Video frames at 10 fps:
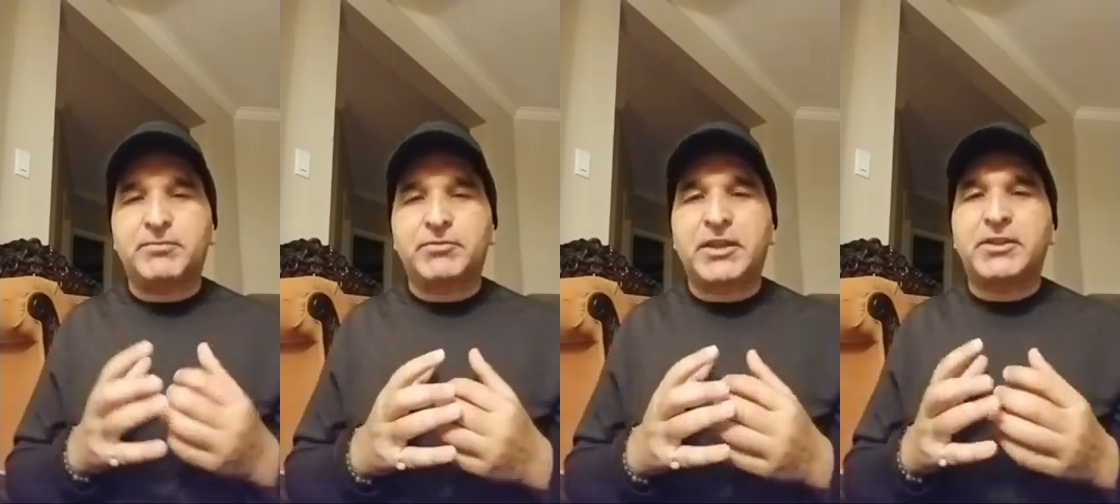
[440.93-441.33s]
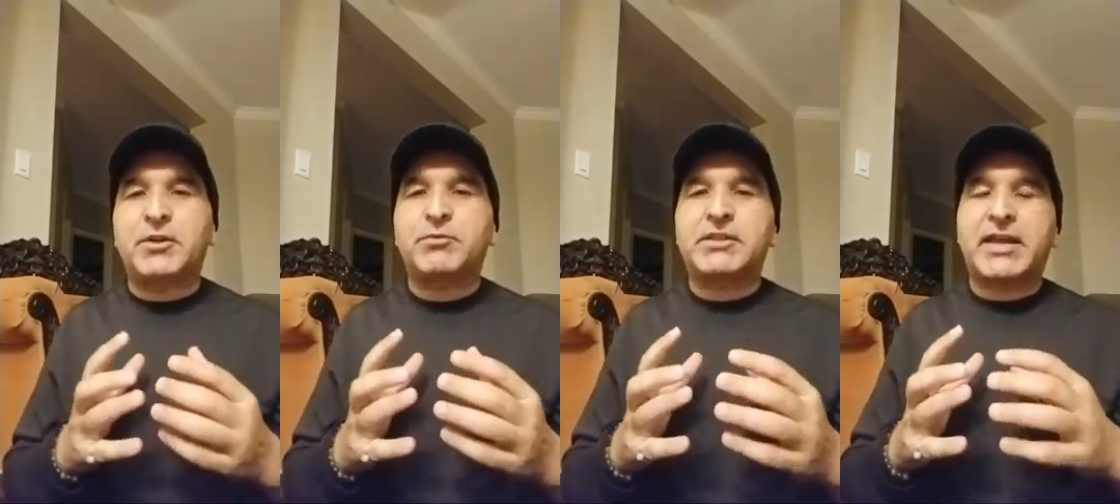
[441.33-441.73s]
that
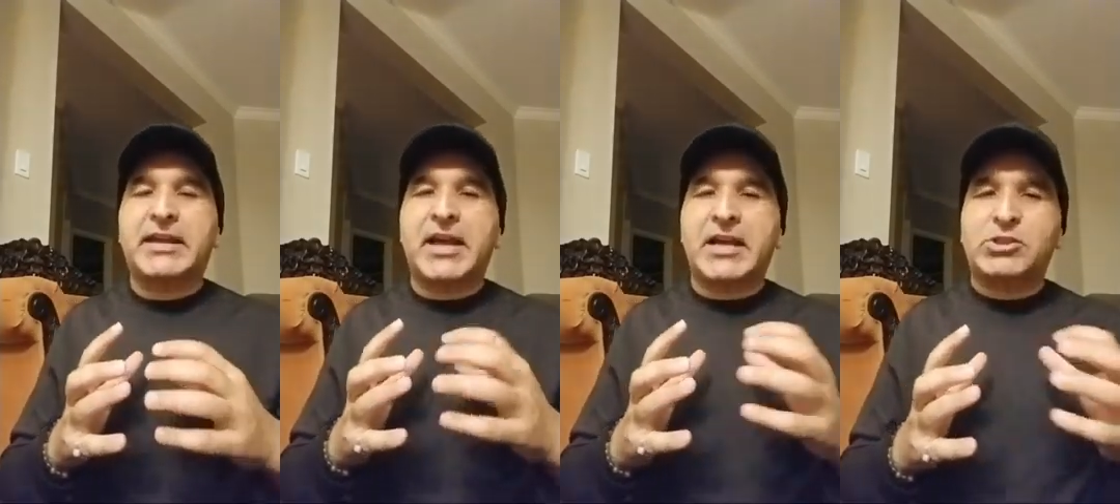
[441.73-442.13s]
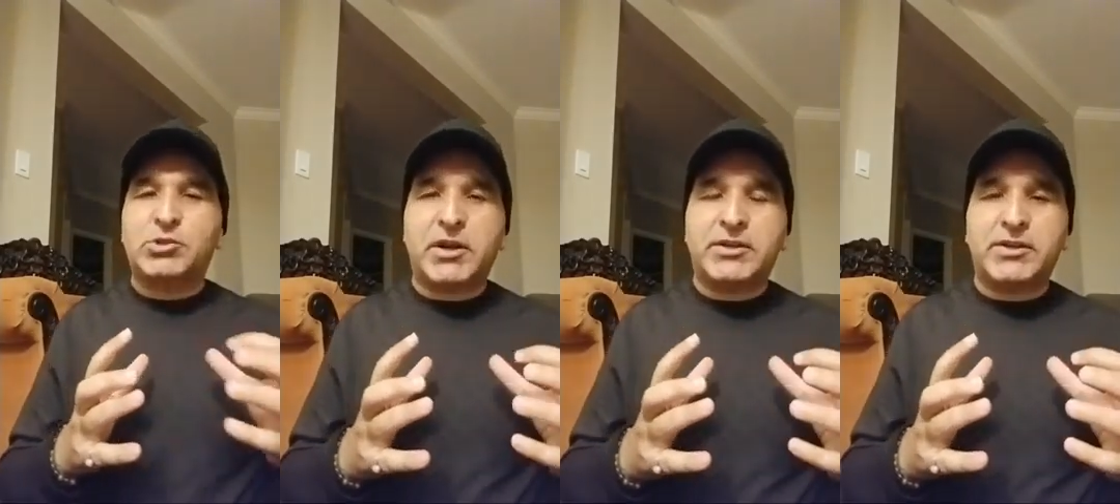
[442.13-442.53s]
it was an
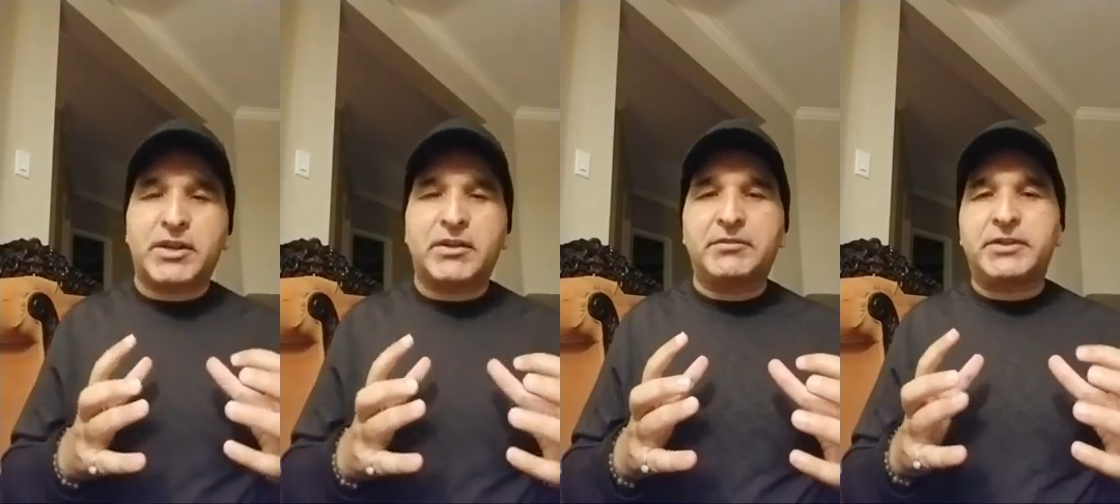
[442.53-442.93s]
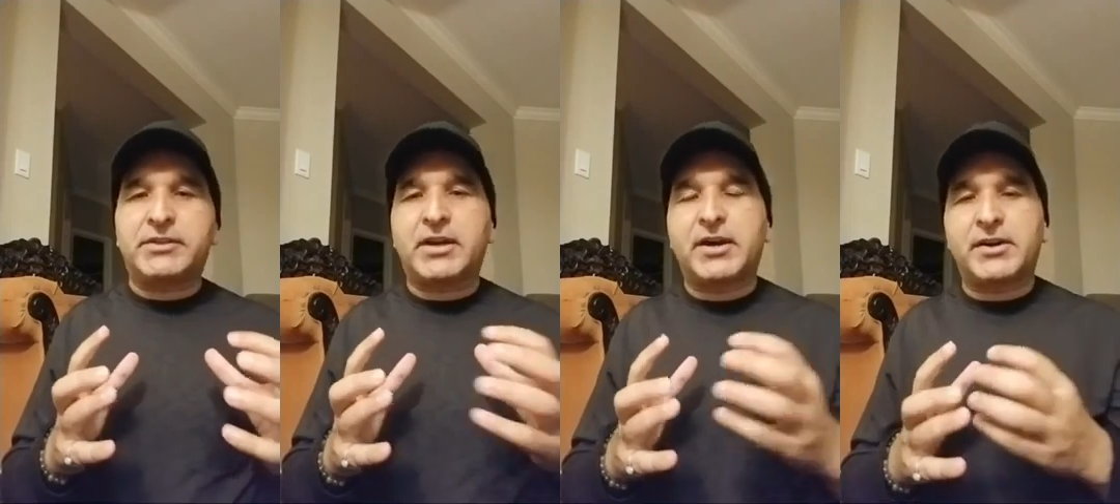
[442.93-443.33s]
isolated
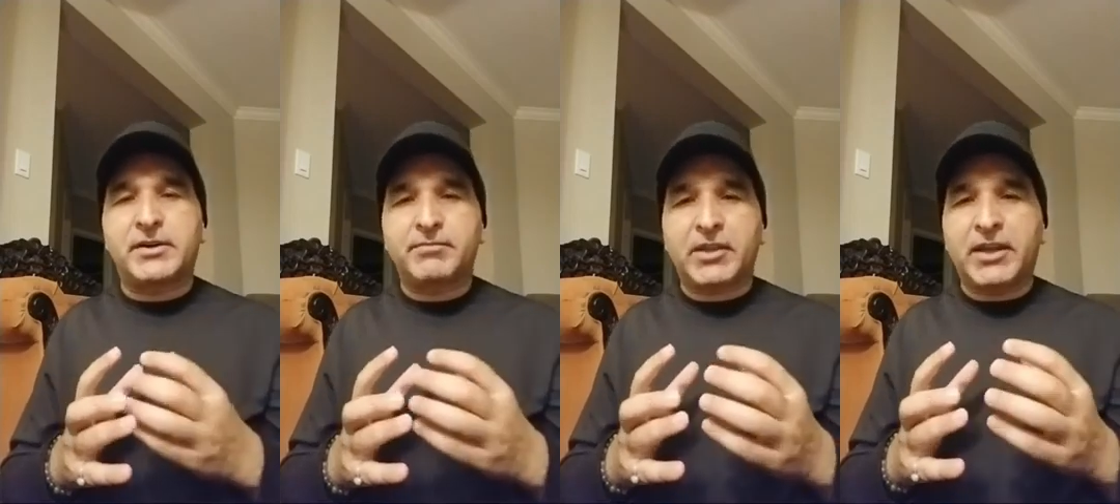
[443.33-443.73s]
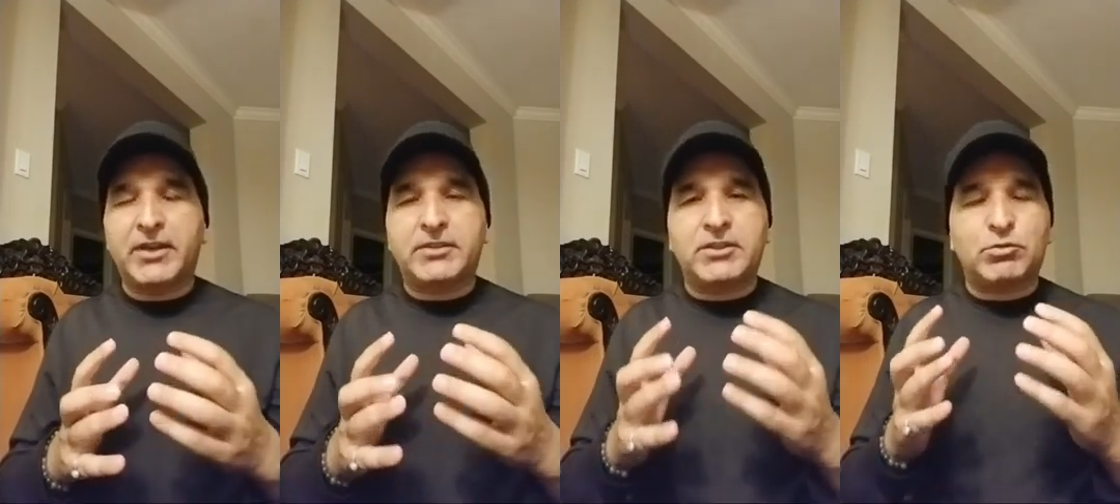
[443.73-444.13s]
event, or
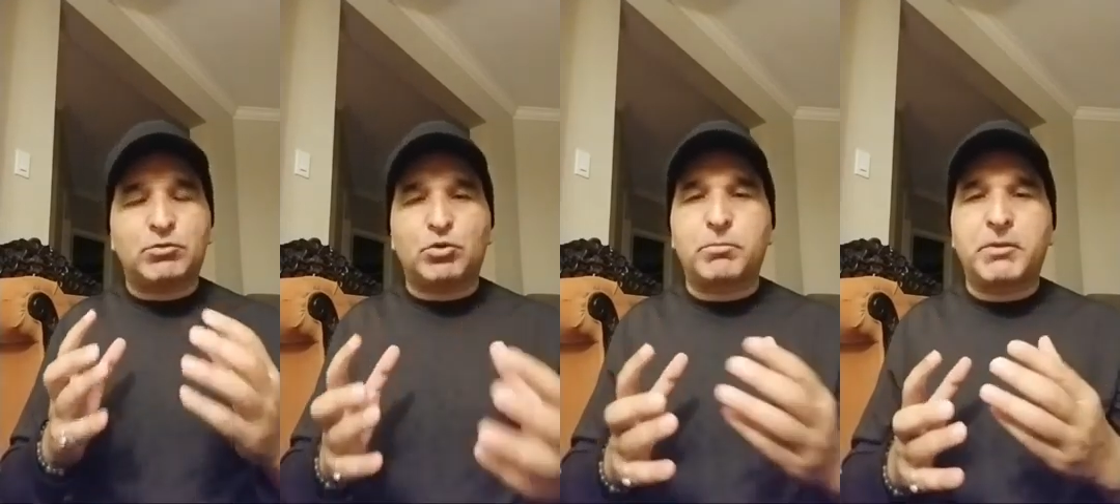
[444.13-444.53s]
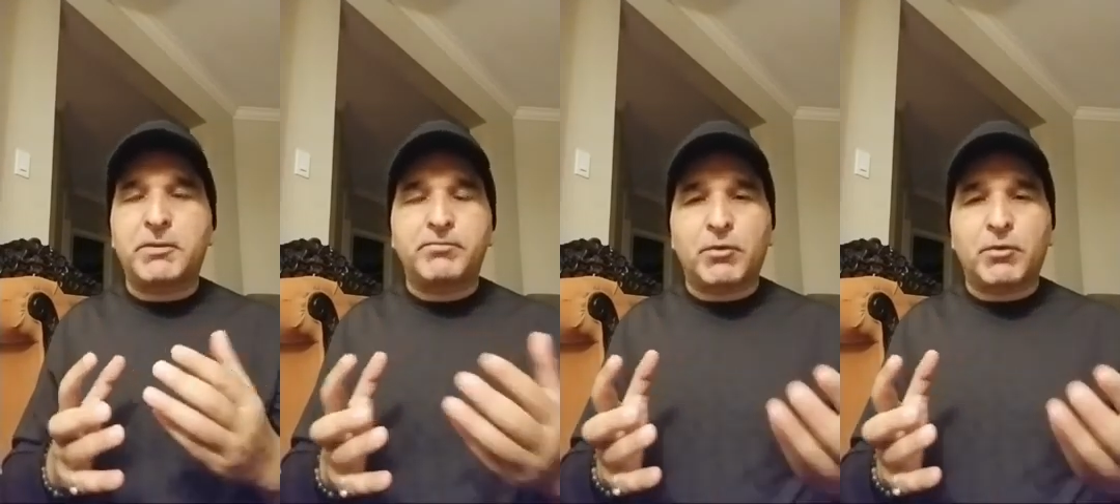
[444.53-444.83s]
this should be.